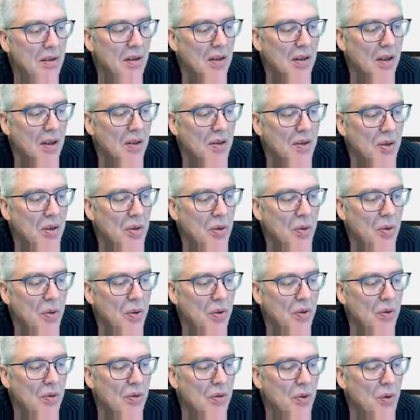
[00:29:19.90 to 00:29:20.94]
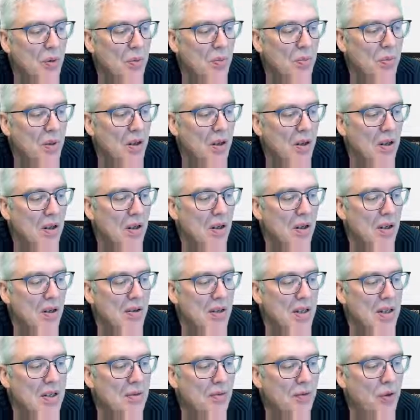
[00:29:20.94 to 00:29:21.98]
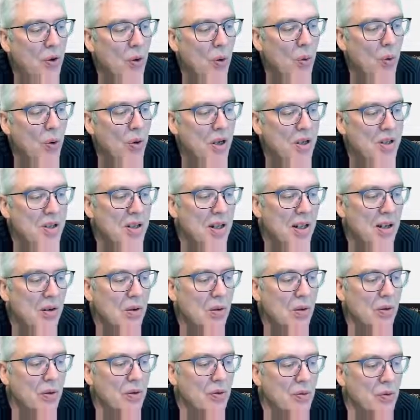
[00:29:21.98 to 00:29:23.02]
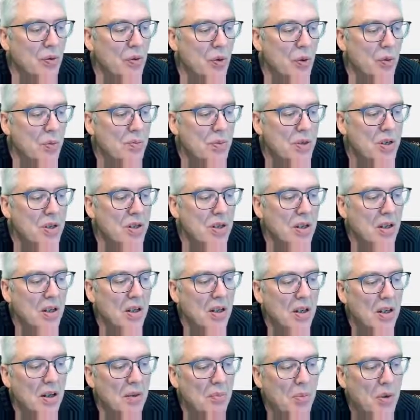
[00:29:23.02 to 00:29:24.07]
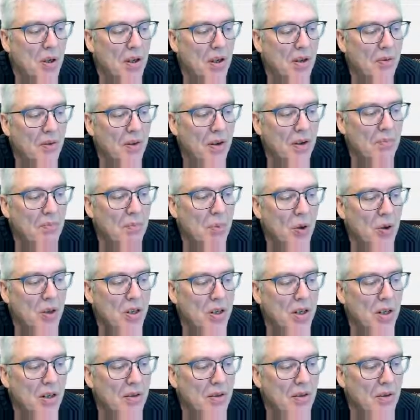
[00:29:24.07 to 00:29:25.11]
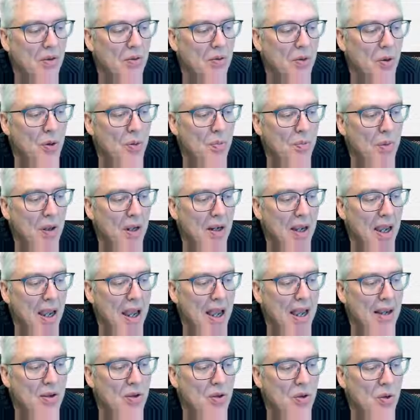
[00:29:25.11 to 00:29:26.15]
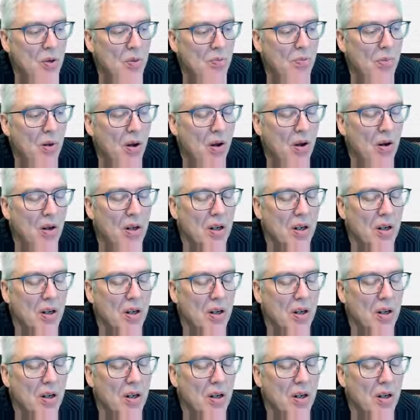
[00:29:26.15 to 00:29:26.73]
new group. These folders, they're called groups. But if I point at the group and add new block,